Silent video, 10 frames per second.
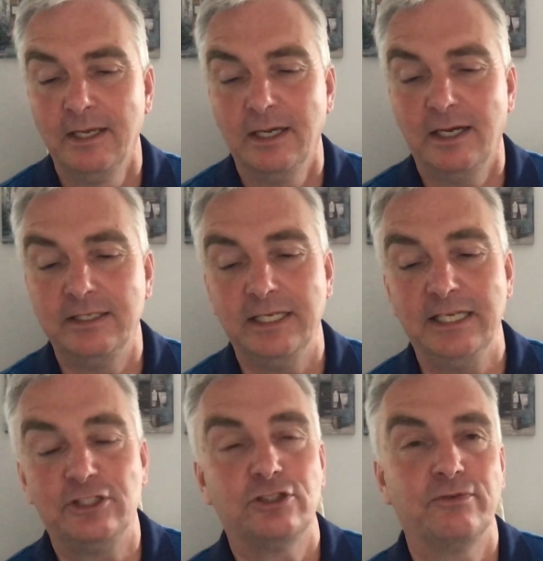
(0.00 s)
And
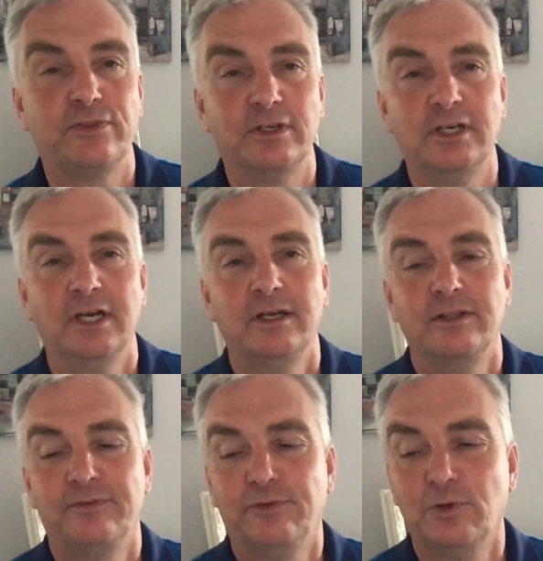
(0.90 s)
each of the
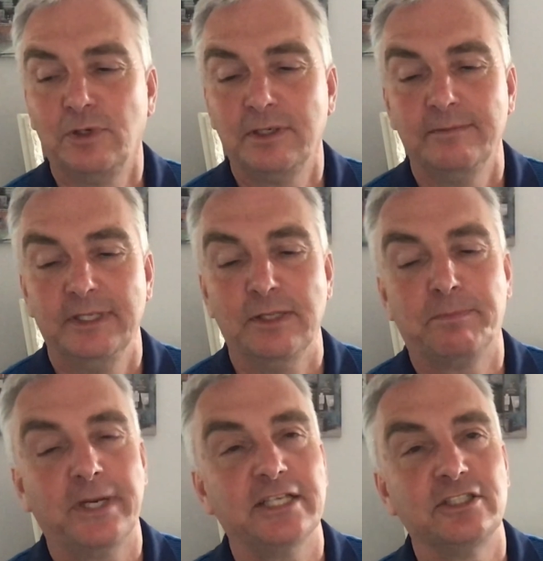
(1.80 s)
four, in the
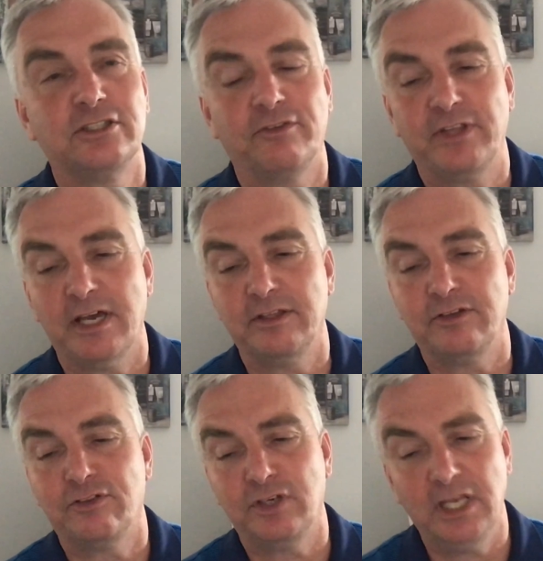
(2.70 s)
presence of the other
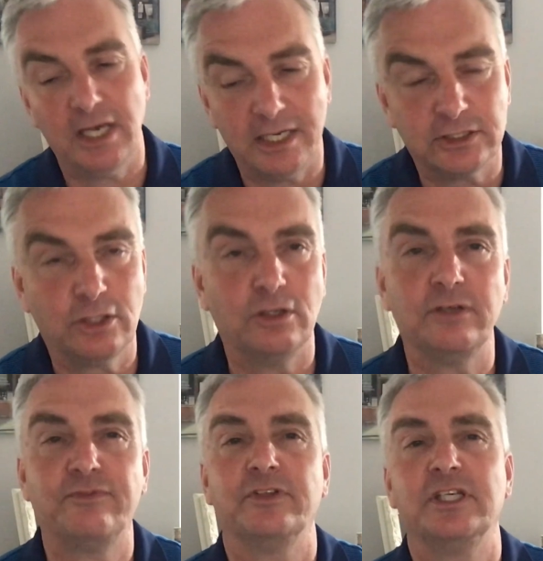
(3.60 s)
three, asked
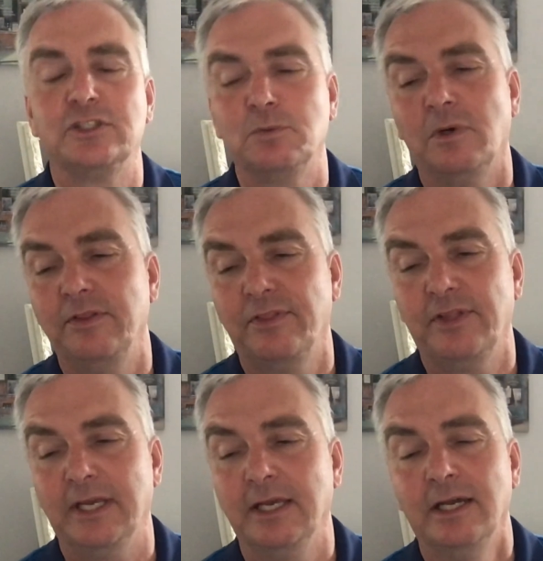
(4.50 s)
God for this one
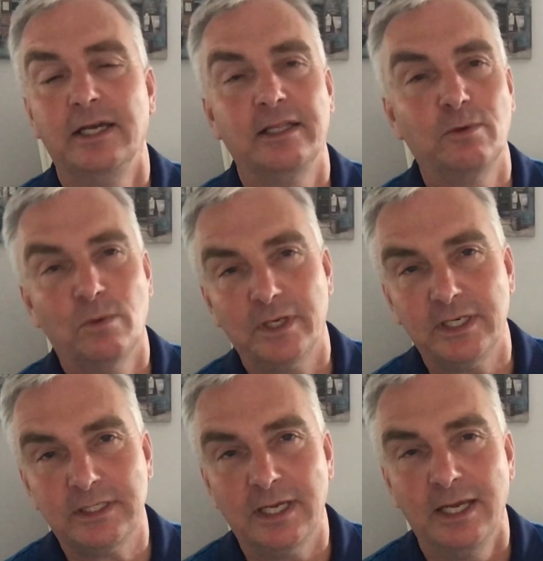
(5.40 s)
thing. They
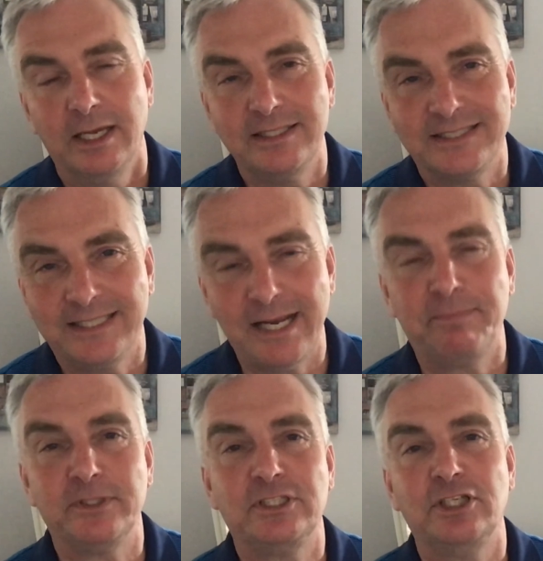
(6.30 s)
wanted the
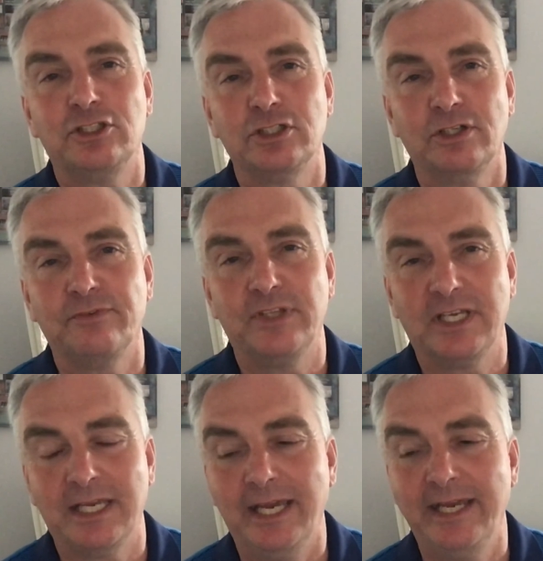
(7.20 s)
interpretation of the
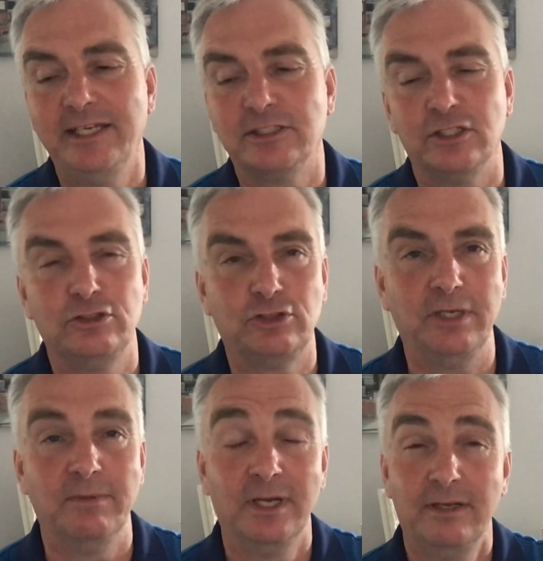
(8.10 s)
king's
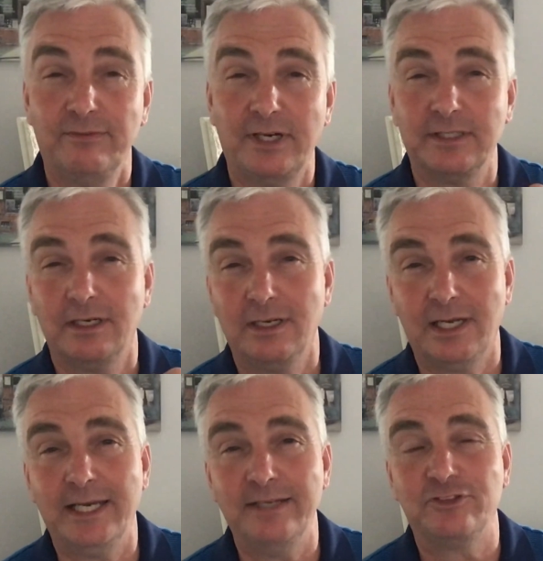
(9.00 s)
dream. In fact, their
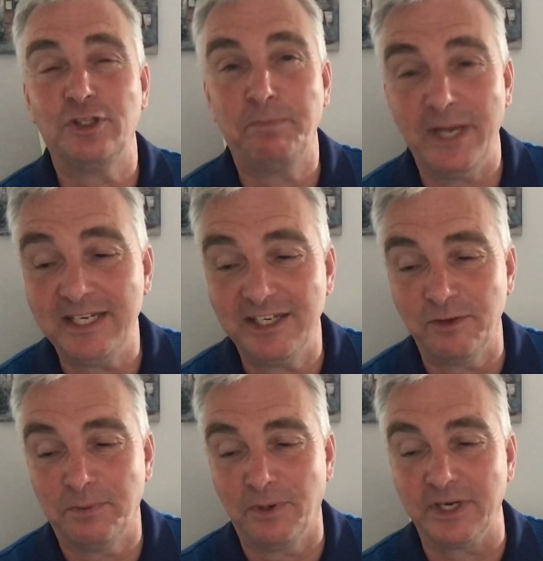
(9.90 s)
lives depended
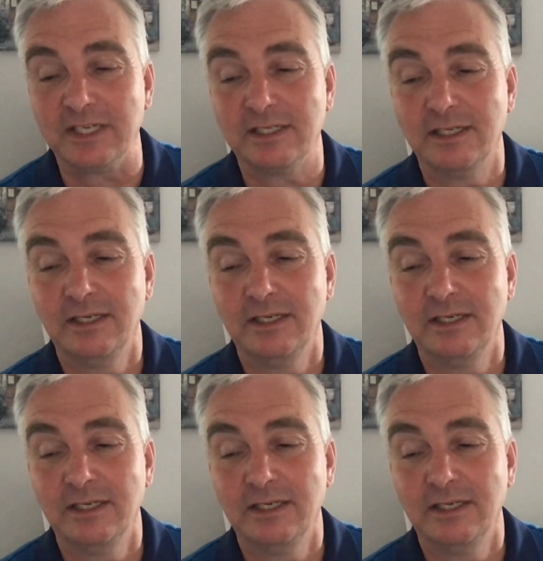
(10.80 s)
upon it,